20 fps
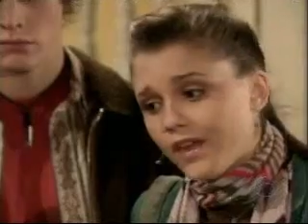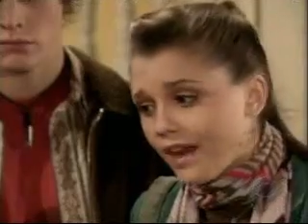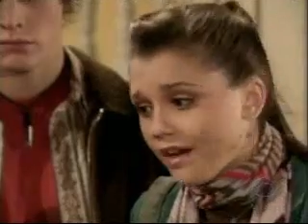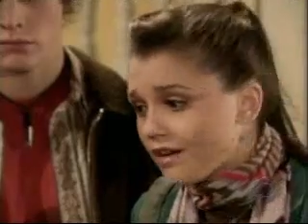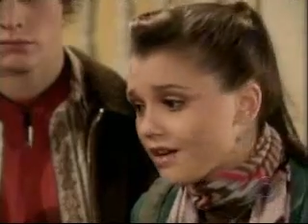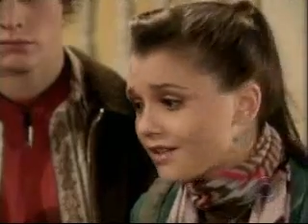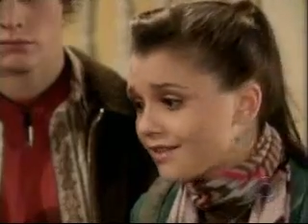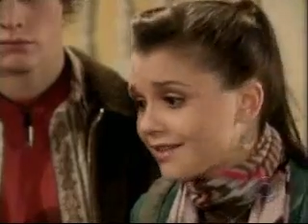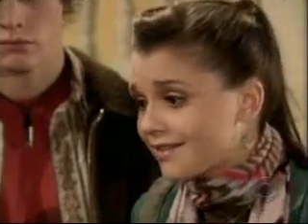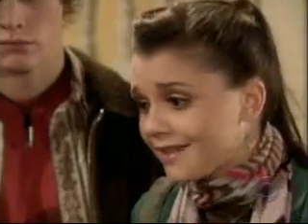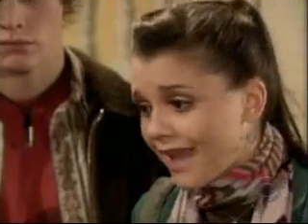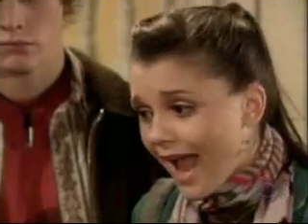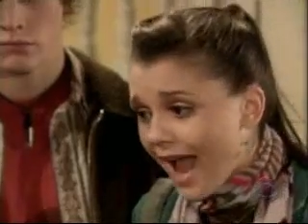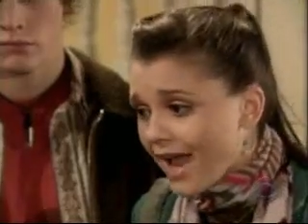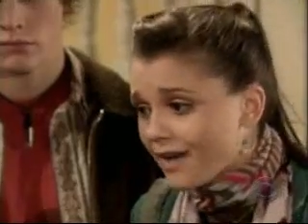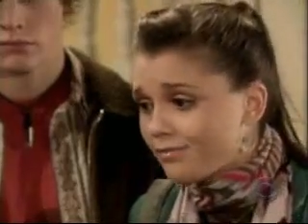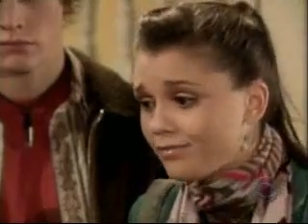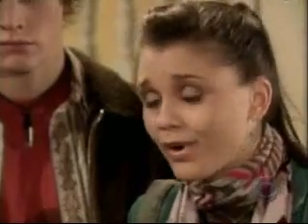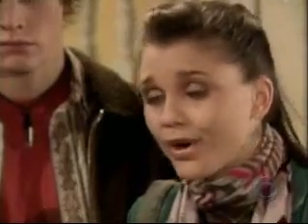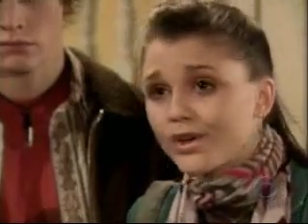a very
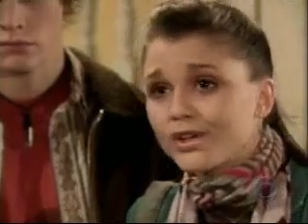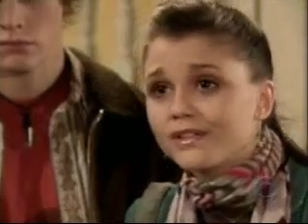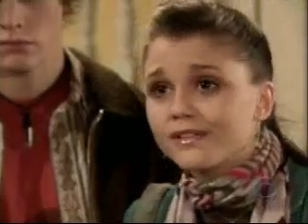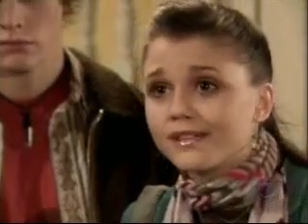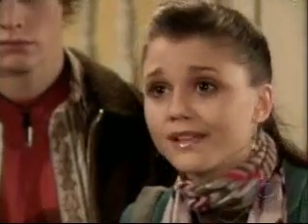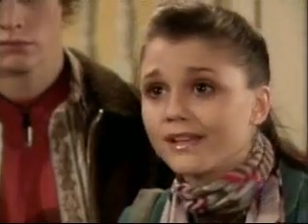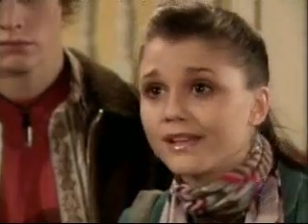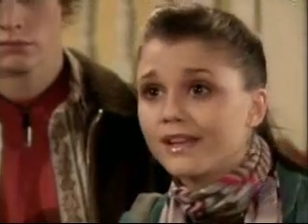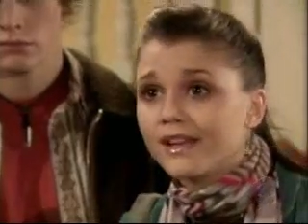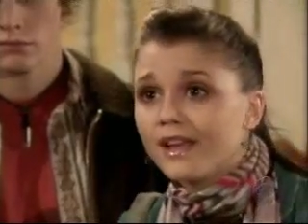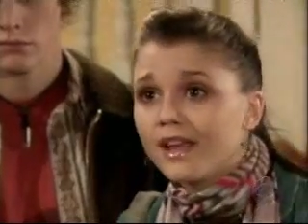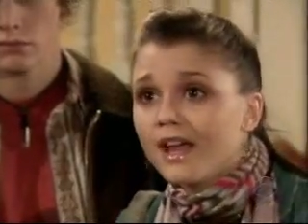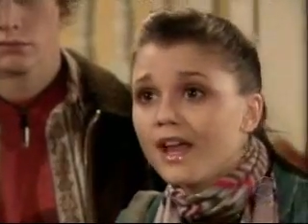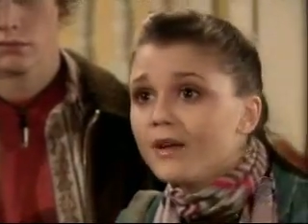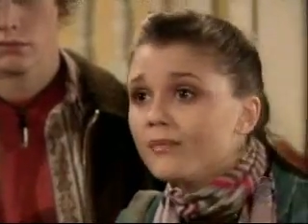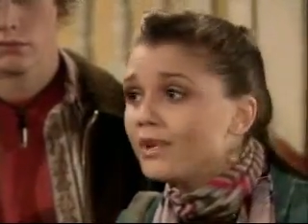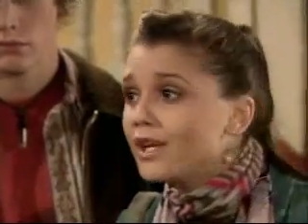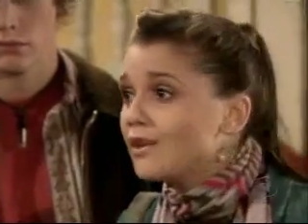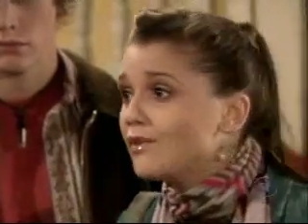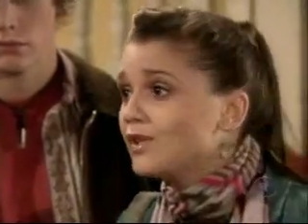sad person.
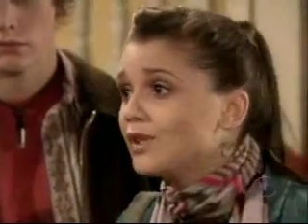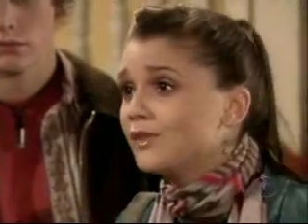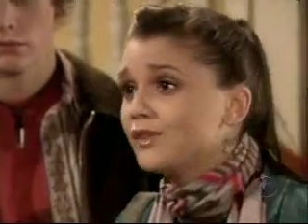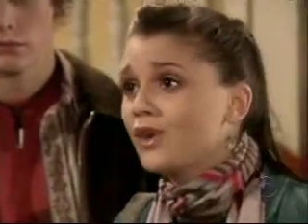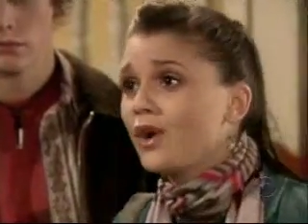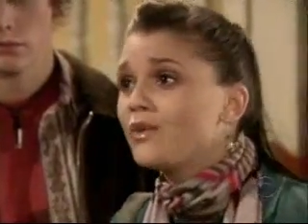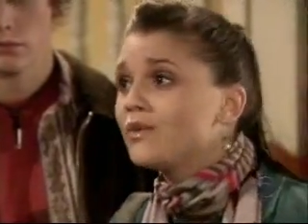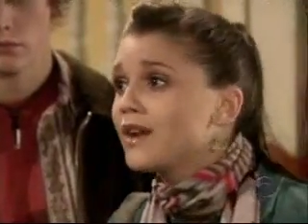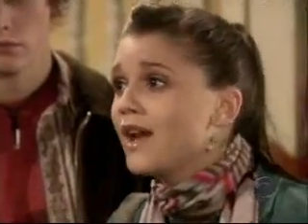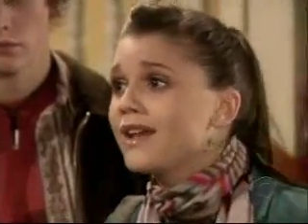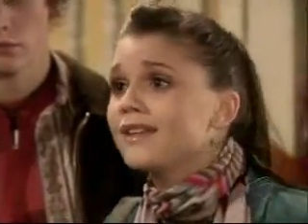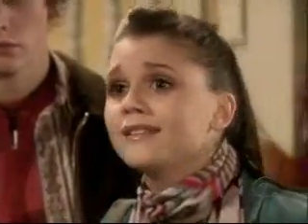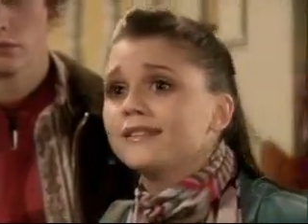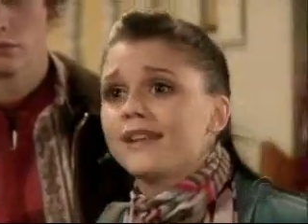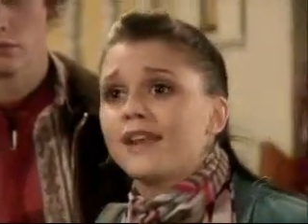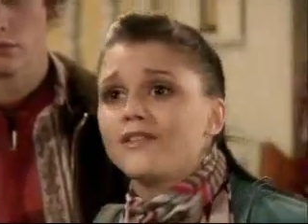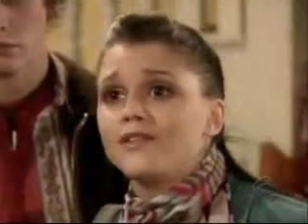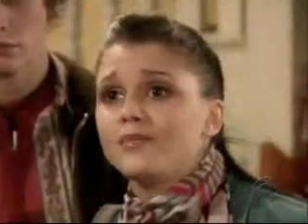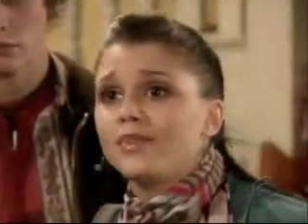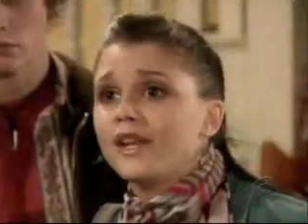But he was so nice to